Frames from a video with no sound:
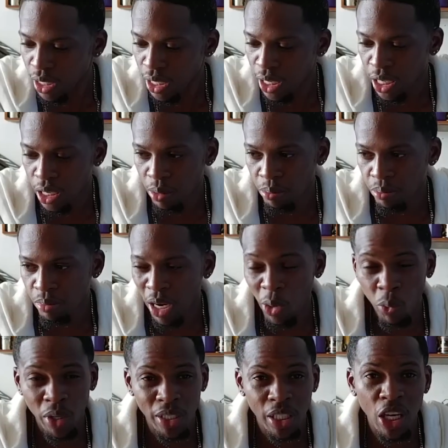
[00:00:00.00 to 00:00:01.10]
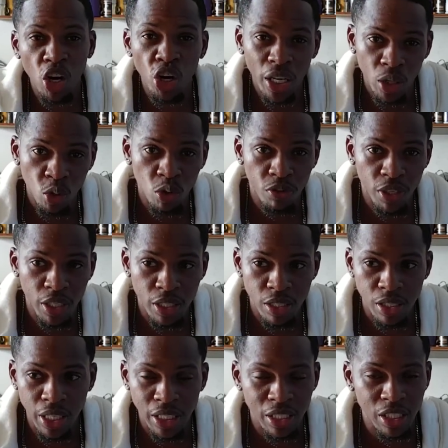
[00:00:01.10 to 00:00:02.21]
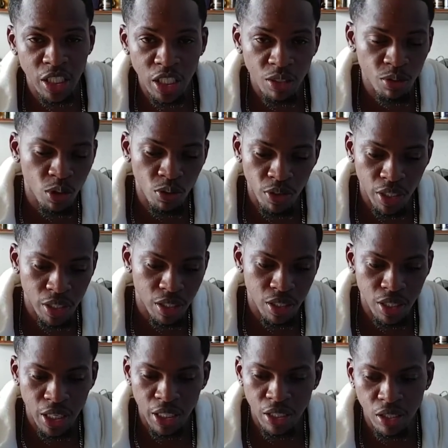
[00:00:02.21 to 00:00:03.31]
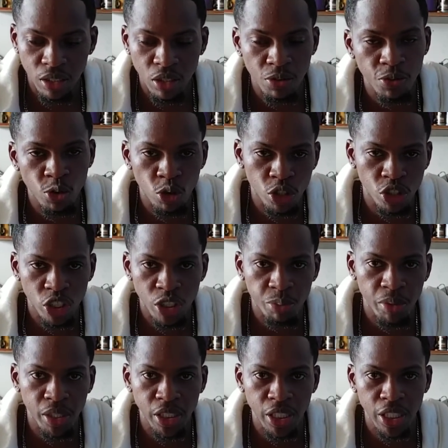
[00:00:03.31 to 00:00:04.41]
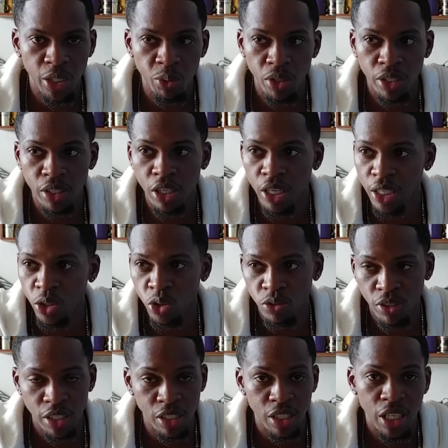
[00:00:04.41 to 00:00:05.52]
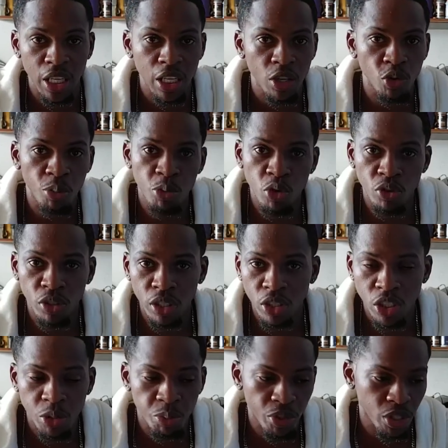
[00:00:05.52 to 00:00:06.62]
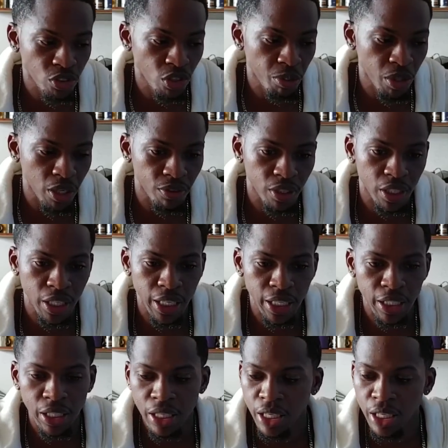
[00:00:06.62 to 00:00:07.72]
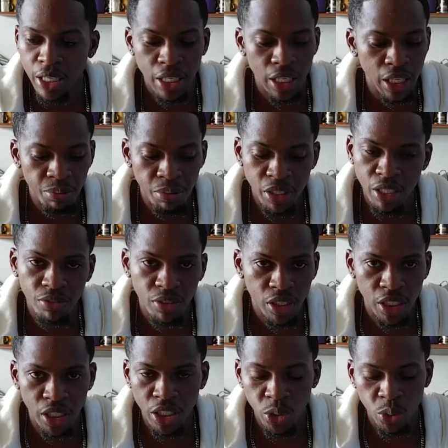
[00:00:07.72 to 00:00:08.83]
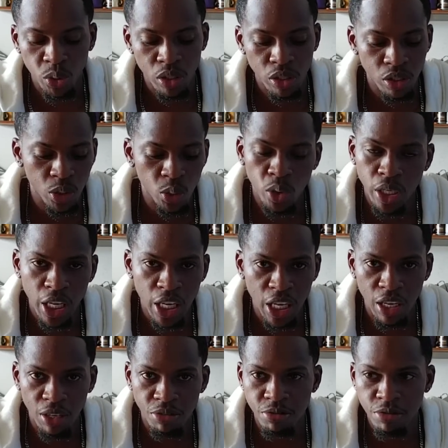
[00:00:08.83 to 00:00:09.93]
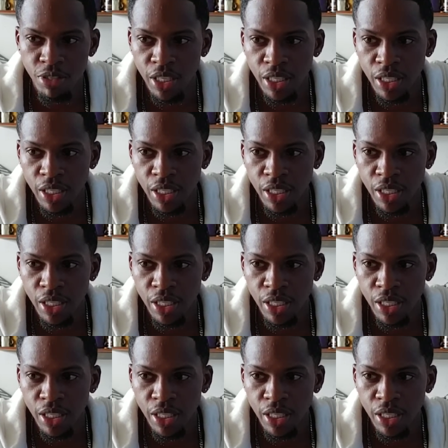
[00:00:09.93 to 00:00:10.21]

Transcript: I went coilovers, that's the sleeve overs, not the full suspension. I went coilovers, removed the cut springs from off the car, the 17 inch wheels, the two and a half